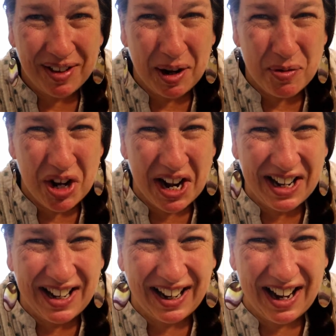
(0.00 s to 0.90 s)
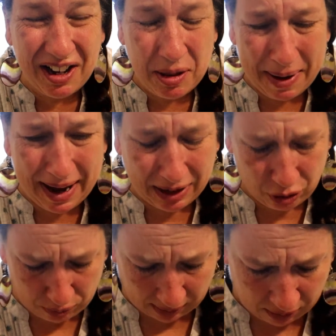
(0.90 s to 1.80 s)
and I'm trying to dig it out of the bag.
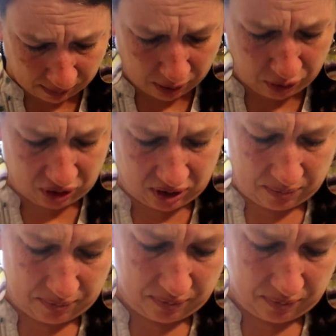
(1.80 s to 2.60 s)
It's really gross.